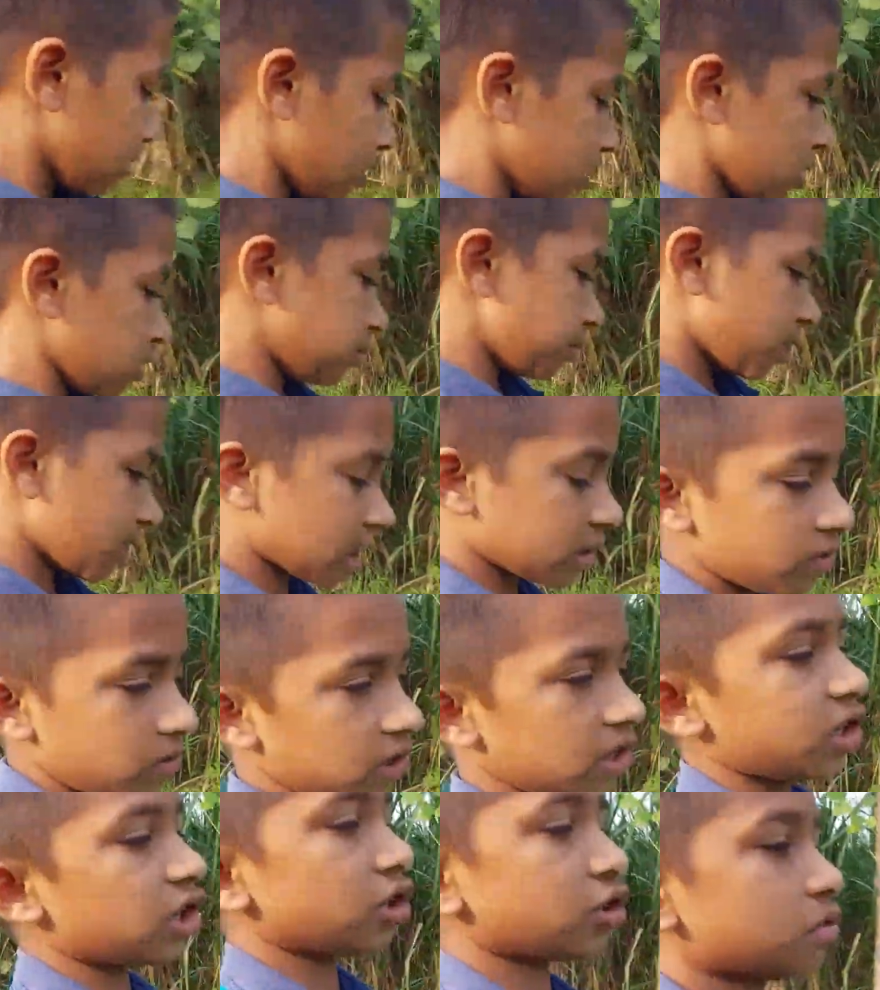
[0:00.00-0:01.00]
He makes
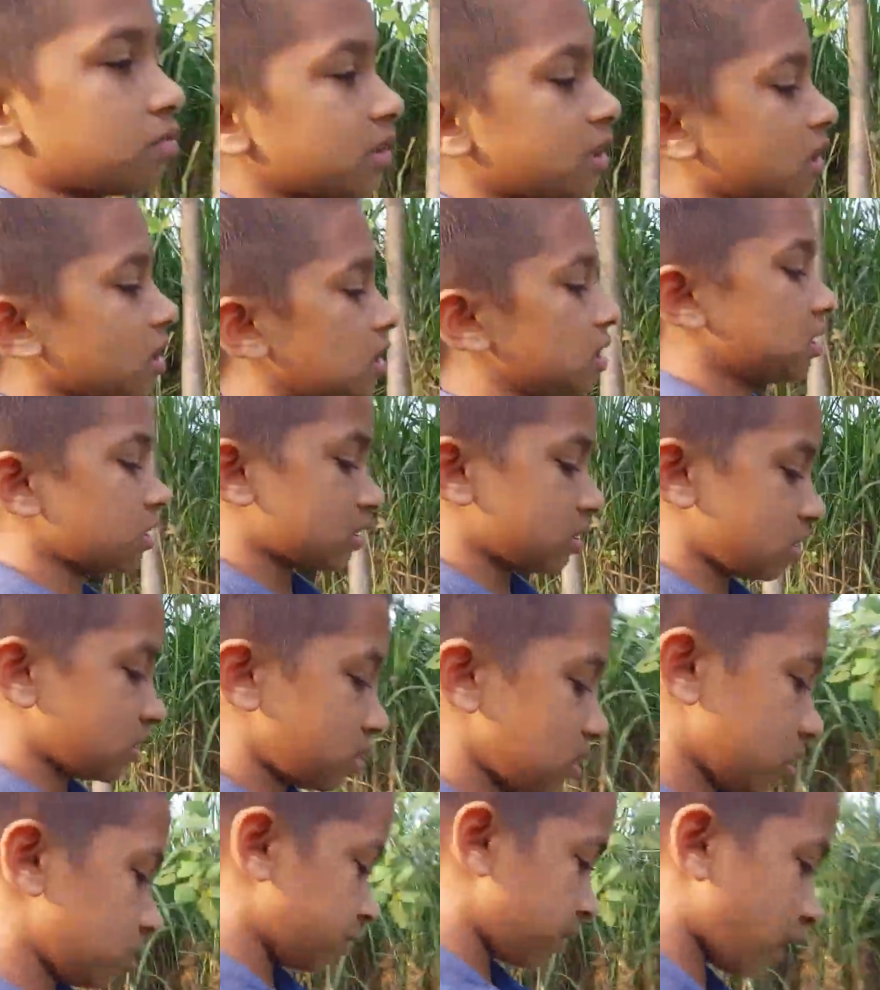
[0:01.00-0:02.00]
videos with
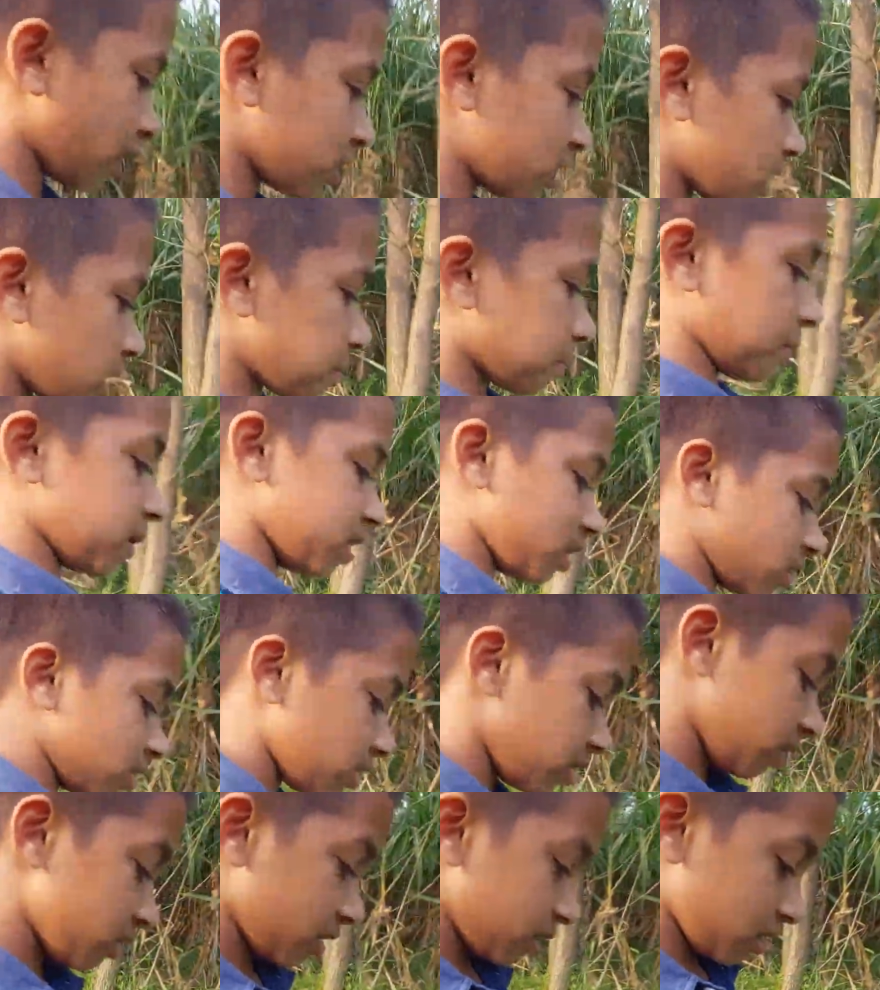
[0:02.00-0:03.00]
his father and mother.
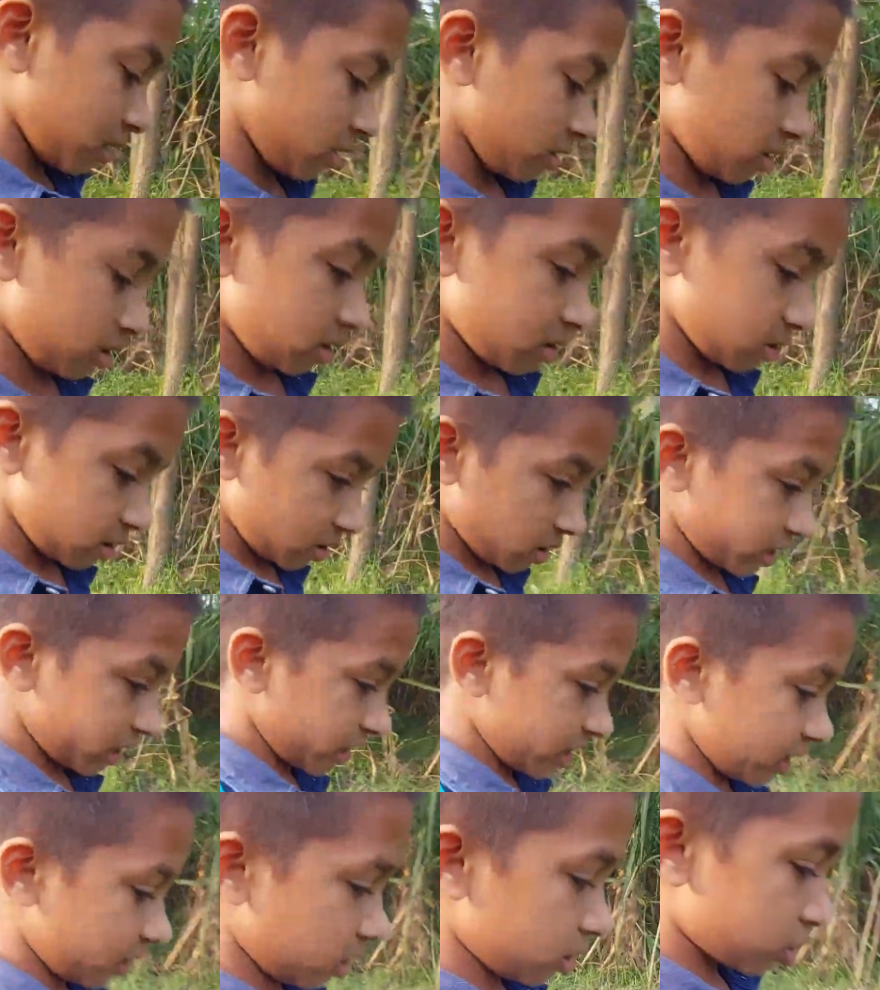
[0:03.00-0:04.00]

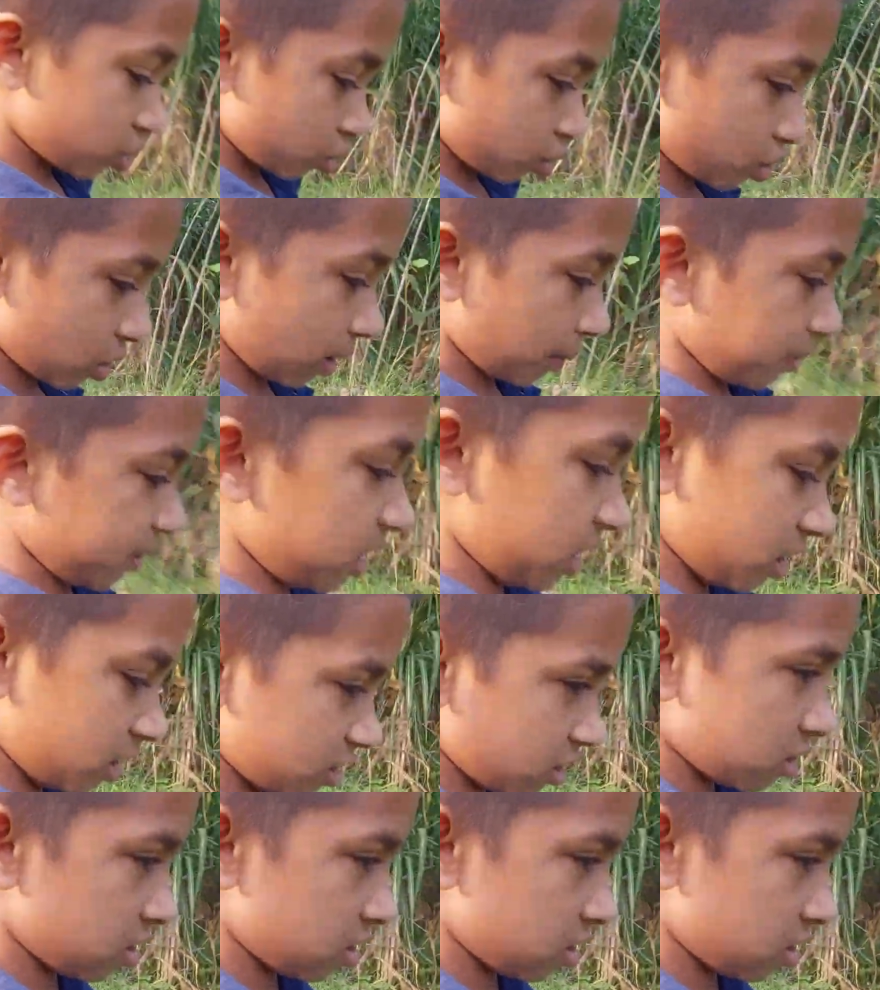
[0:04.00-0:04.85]
They also come in.